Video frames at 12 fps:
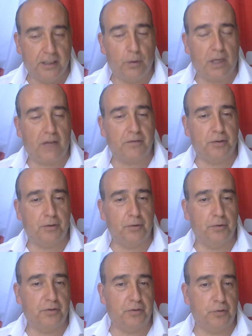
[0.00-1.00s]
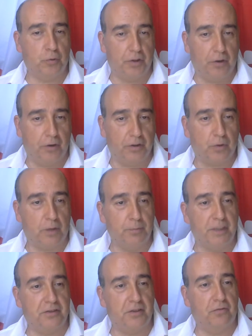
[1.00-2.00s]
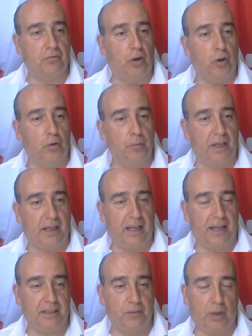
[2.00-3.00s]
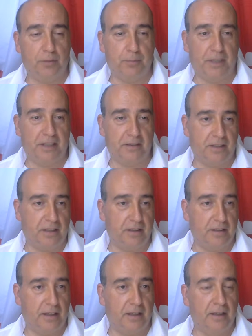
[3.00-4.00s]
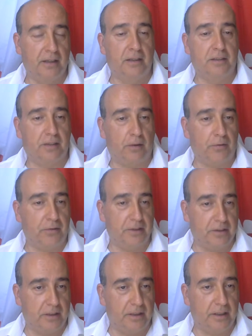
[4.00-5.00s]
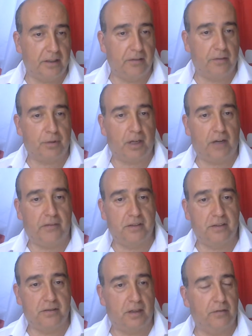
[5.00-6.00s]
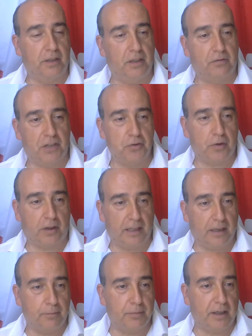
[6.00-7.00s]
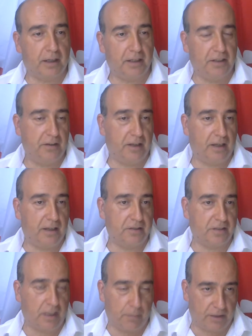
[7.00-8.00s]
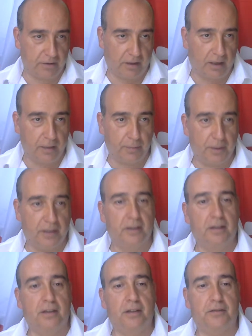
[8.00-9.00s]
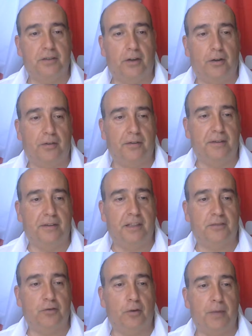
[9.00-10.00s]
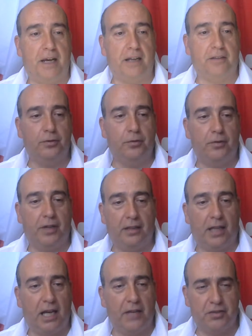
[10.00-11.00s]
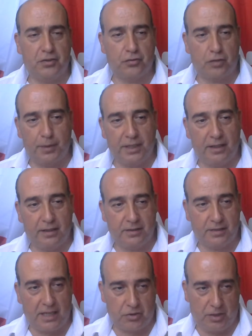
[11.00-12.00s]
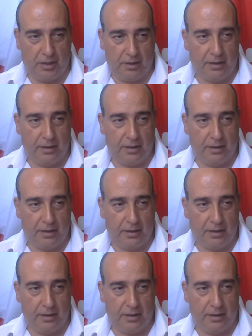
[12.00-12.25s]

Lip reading: We have two studios, one based in Rome and one based in South Italy in the province of Reggio Calabria in the summertime. So let's go back to the live streaming session.